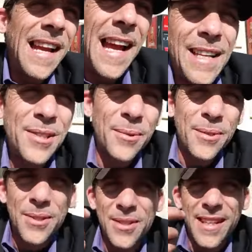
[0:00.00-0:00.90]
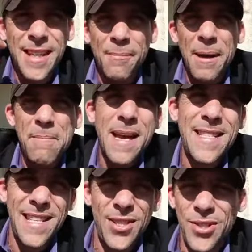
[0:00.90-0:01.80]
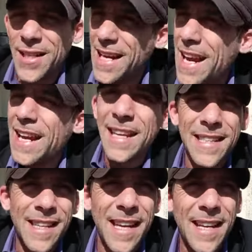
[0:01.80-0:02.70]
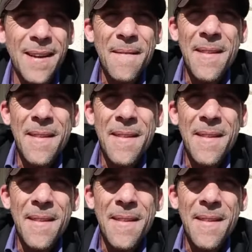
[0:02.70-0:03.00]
And so it's like my message today is like